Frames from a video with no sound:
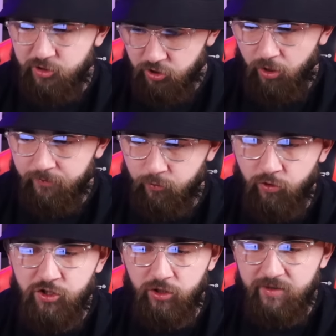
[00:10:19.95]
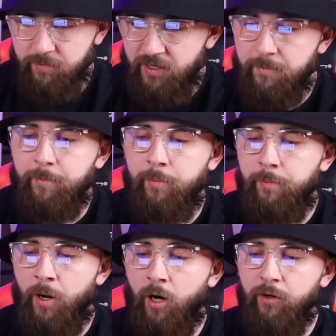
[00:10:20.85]
chuffed originally meant
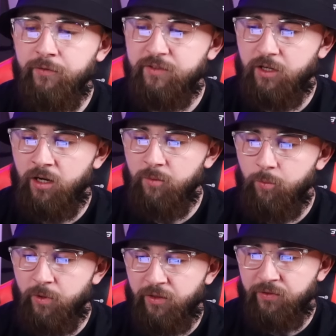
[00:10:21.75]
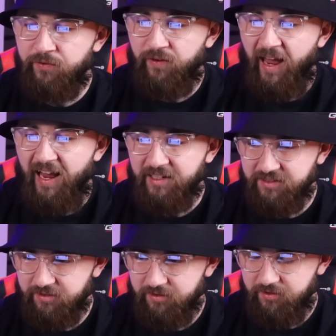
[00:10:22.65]
puffed up with fat.